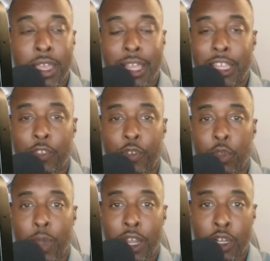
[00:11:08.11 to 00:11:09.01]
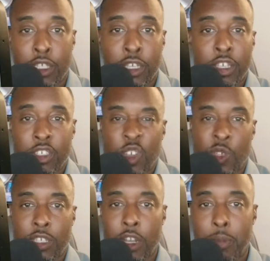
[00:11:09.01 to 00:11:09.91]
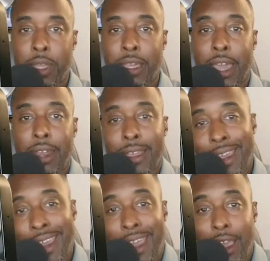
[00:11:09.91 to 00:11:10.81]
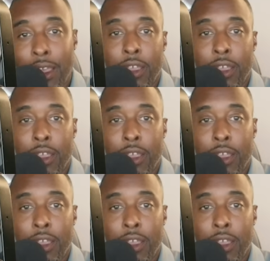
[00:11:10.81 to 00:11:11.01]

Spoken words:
at least for the Raiders. So it's going to be a kind of eh.